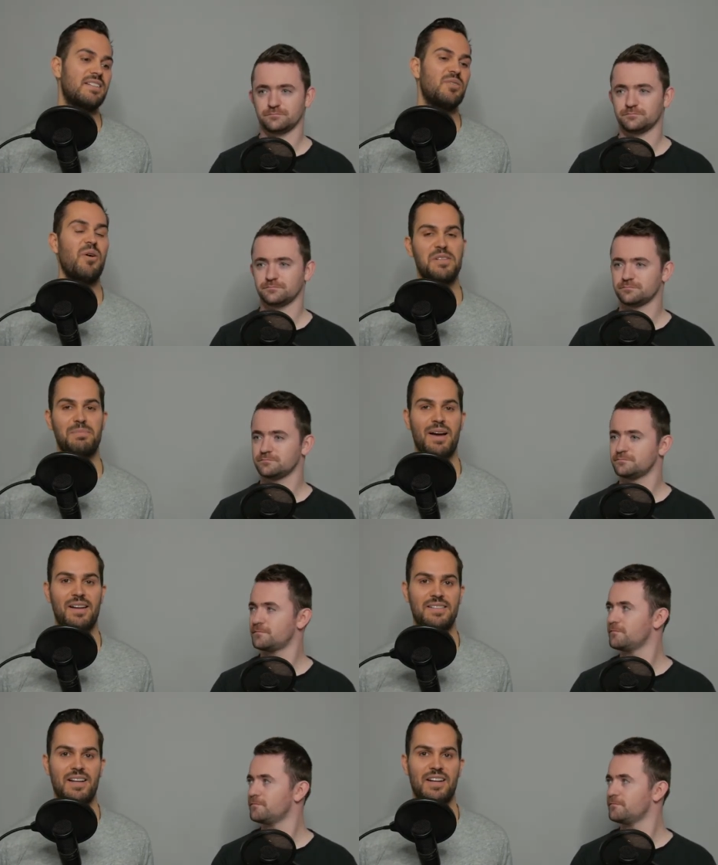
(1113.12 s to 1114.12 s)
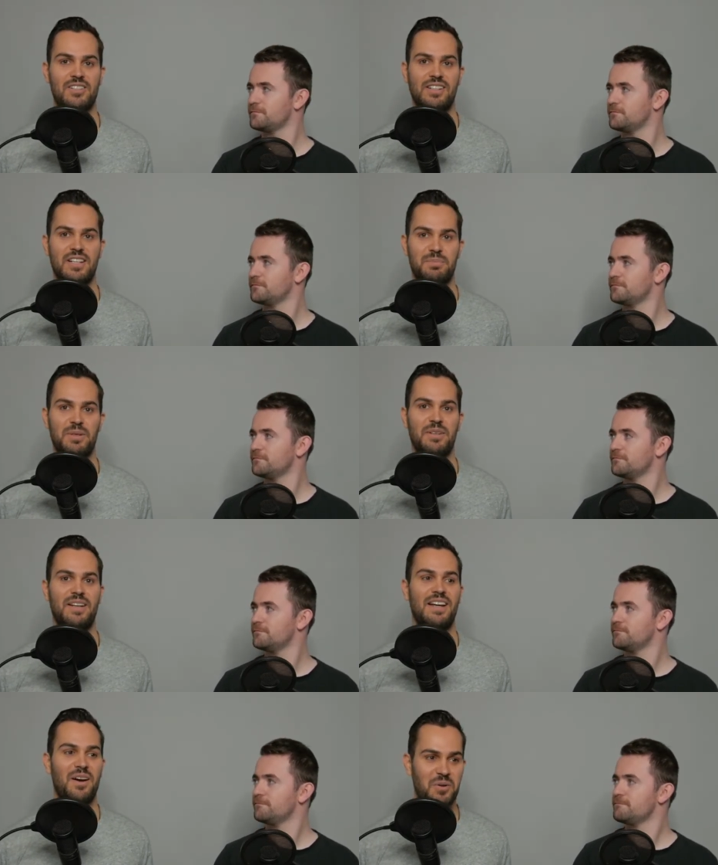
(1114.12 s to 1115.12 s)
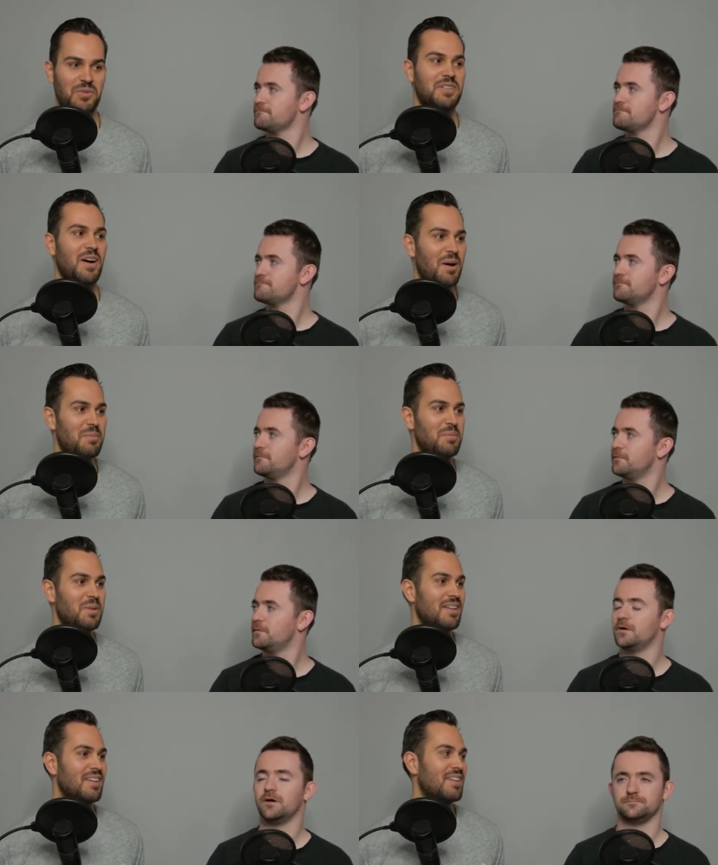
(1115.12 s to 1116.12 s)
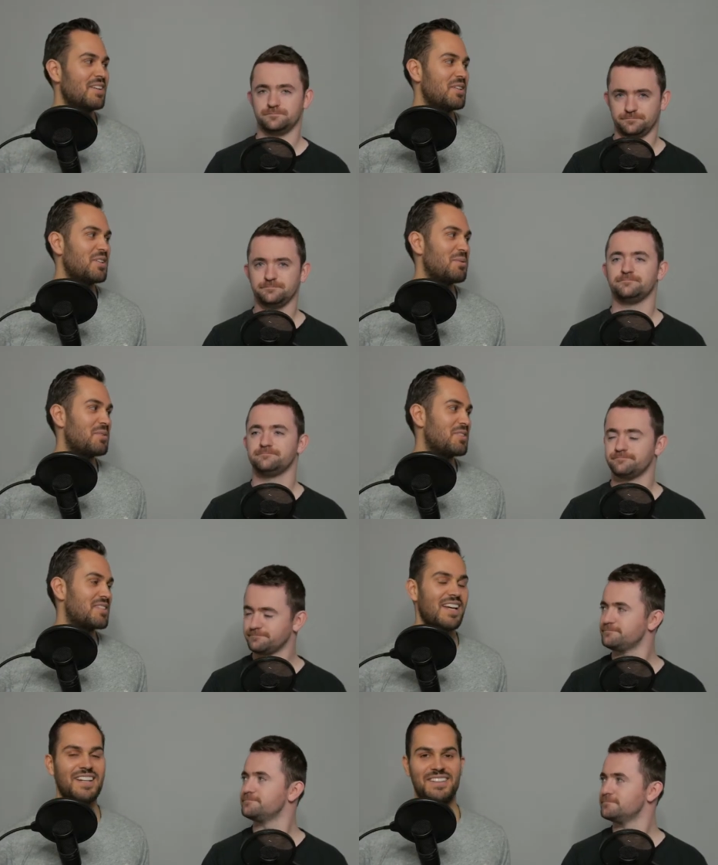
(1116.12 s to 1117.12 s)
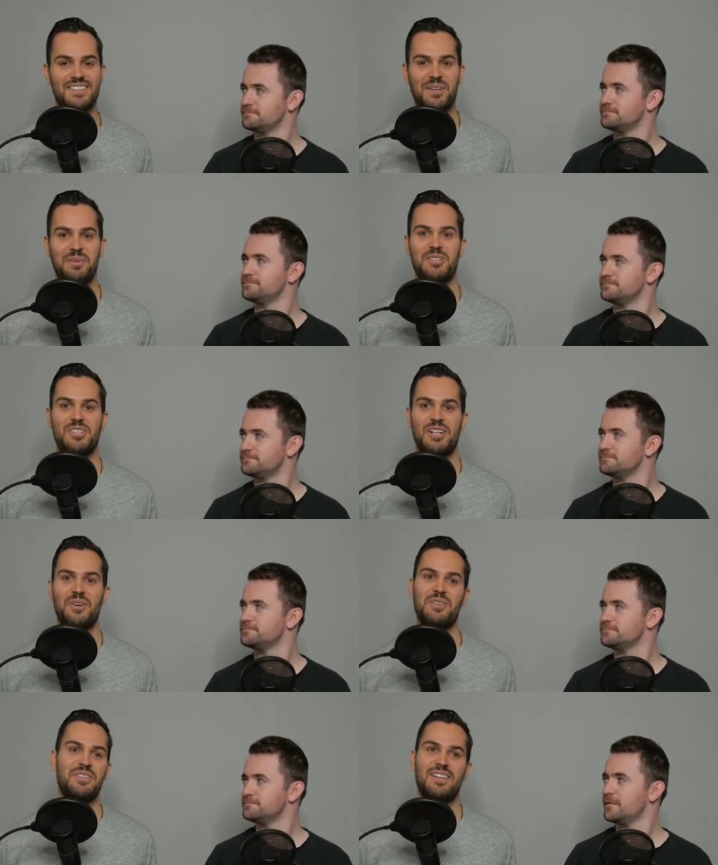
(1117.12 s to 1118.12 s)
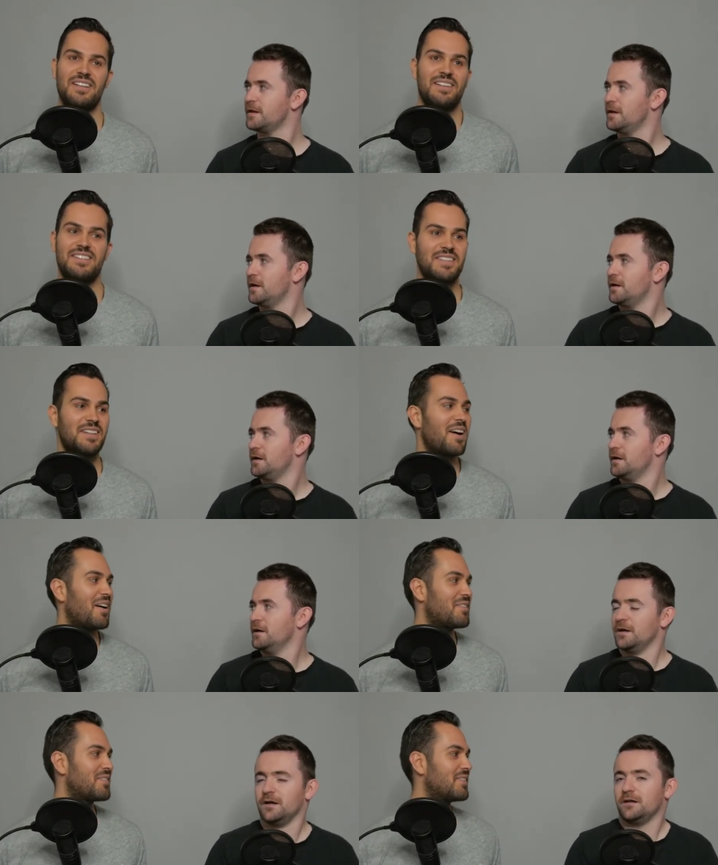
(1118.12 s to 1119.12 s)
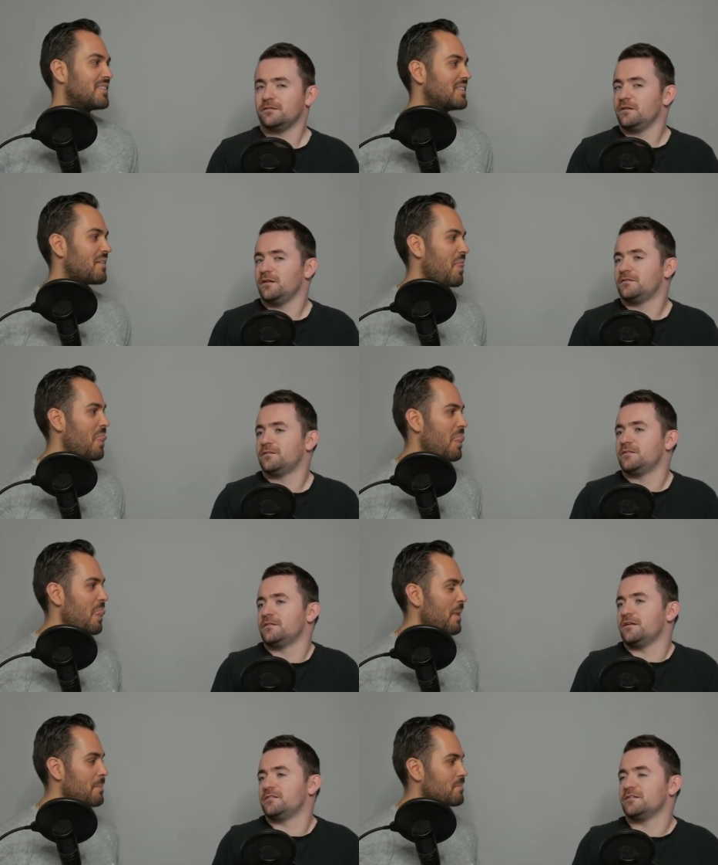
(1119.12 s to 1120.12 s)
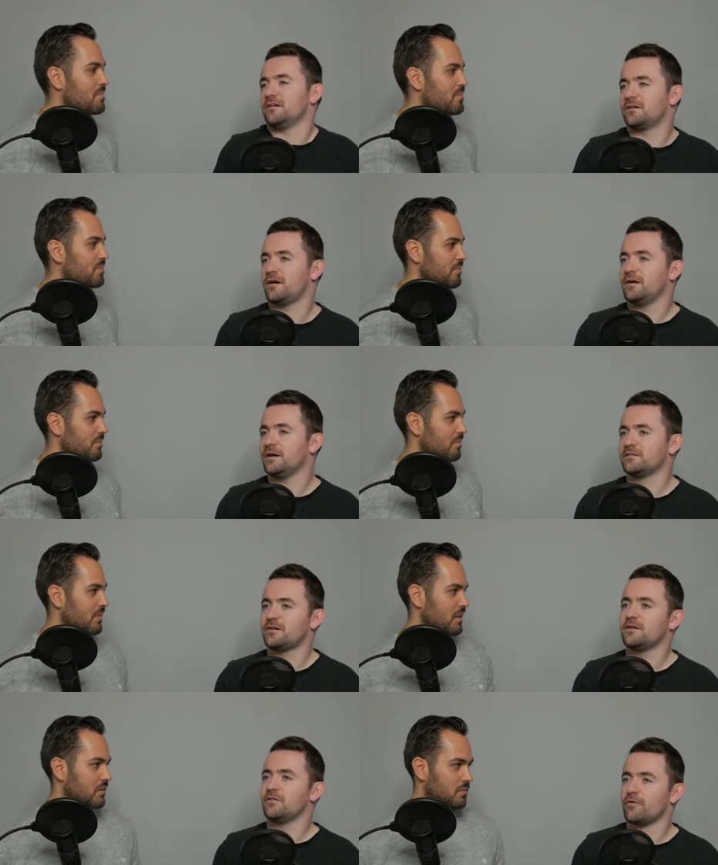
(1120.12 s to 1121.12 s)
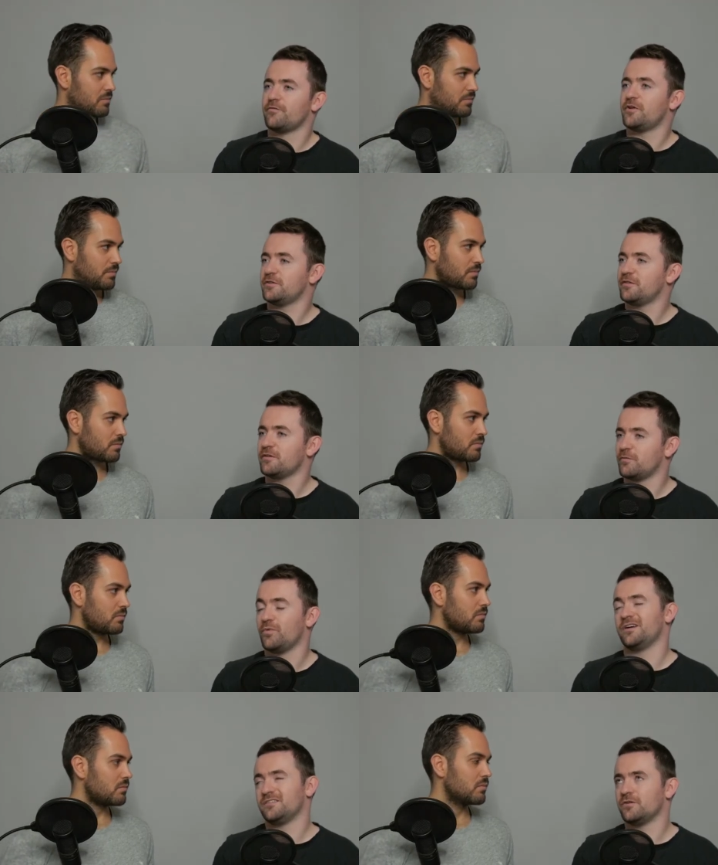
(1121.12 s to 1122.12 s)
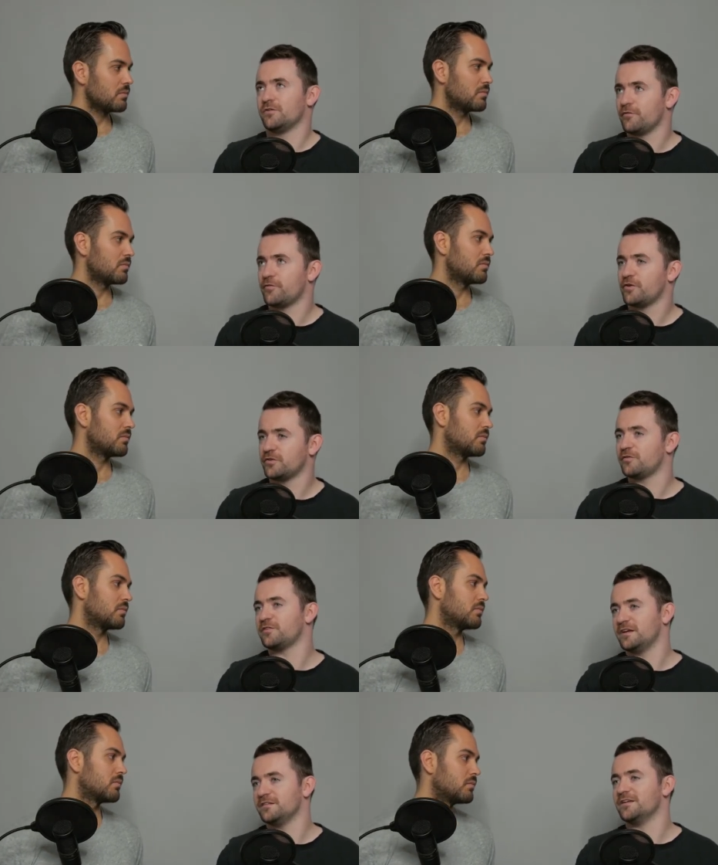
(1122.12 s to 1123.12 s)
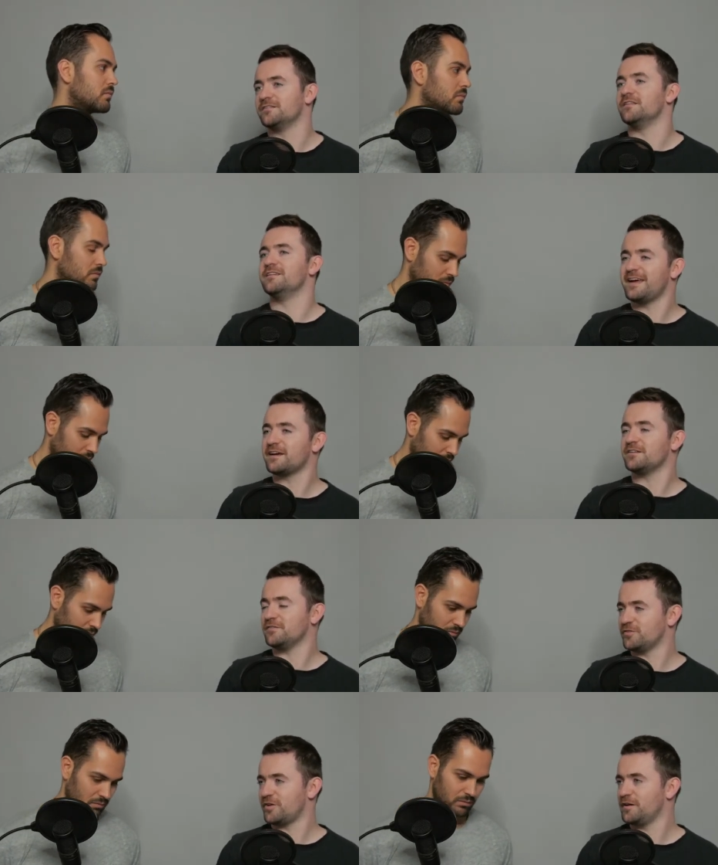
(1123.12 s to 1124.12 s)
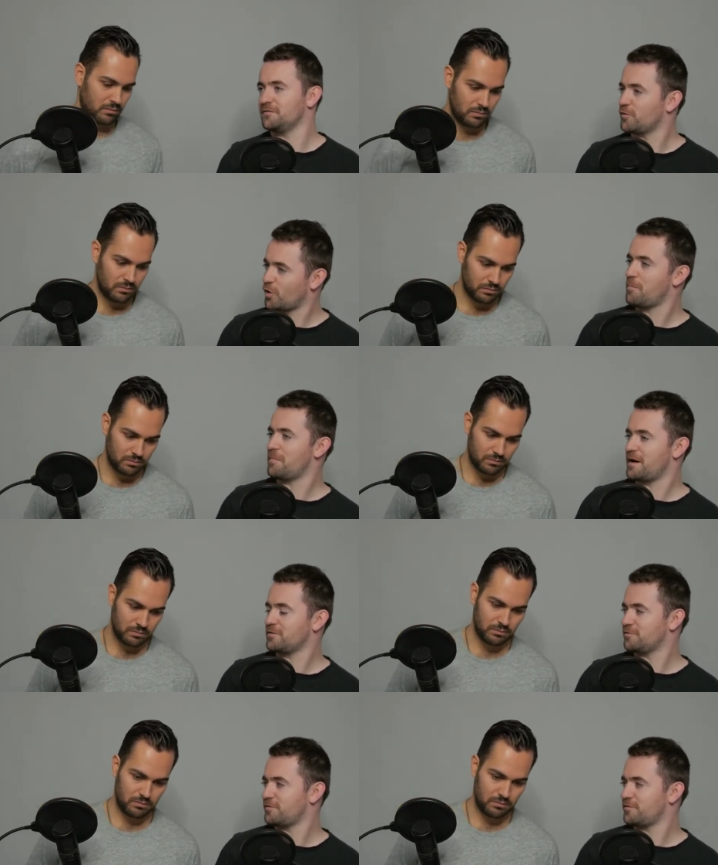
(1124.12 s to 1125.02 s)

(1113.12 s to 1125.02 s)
Speaker 1: is not as bad as it actually is but over time you were just taking so much shit or you're just like this is enough
Speaker 2: it's the it's it's a kind it's kind of the reverse of the well it's not the reverse of it is it's the negative side of the compound